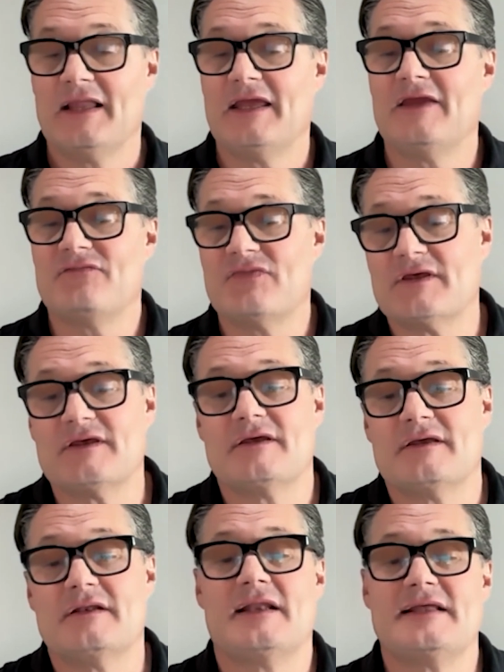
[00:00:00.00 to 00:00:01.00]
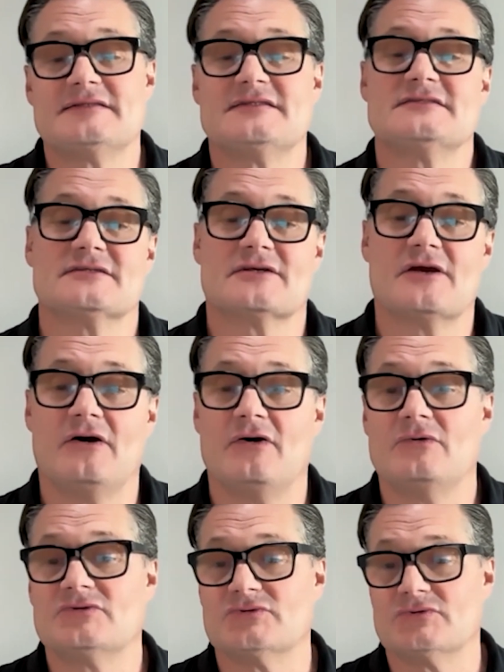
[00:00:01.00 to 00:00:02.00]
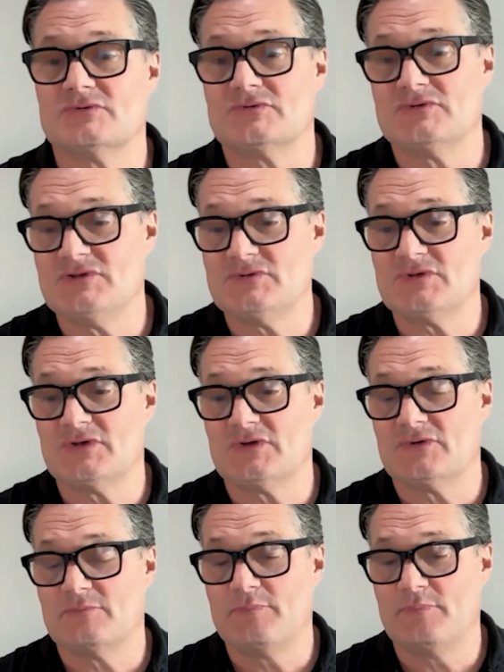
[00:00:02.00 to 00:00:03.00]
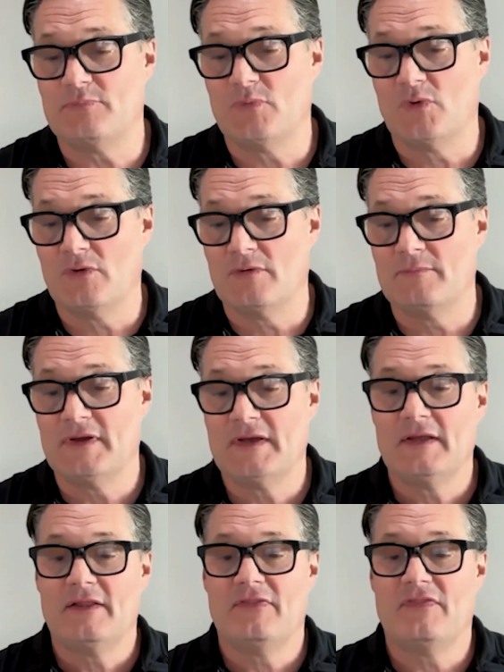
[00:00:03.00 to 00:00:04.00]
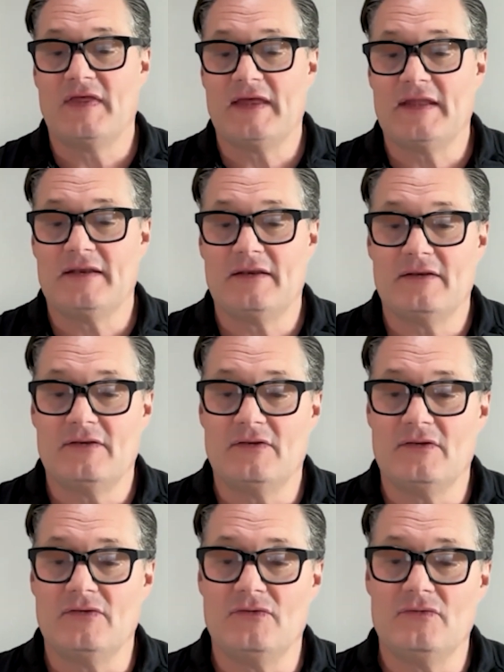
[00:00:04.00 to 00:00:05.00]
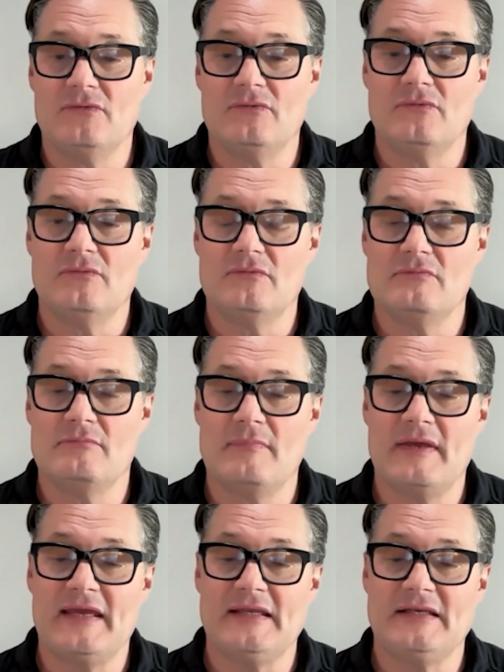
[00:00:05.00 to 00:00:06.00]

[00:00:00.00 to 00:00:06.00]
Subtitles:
If the lenses are cold or new or warm, then you may